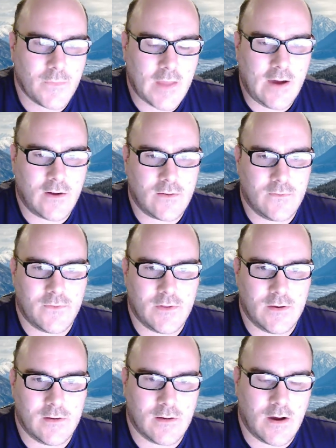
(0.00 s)
out of
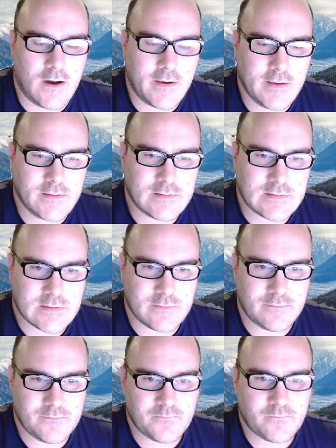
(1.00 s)
the audience,
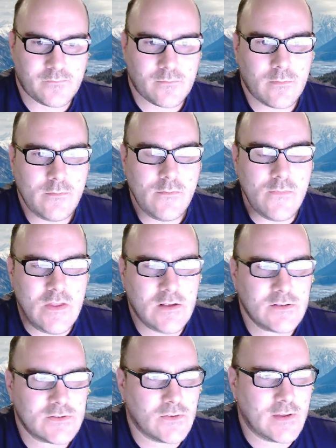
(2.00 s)

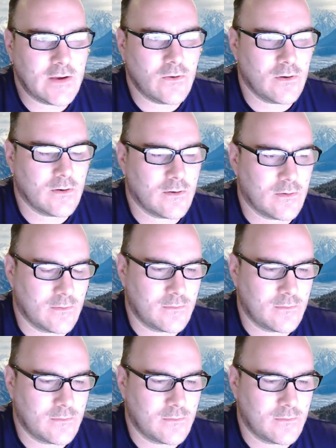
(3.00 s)
so they were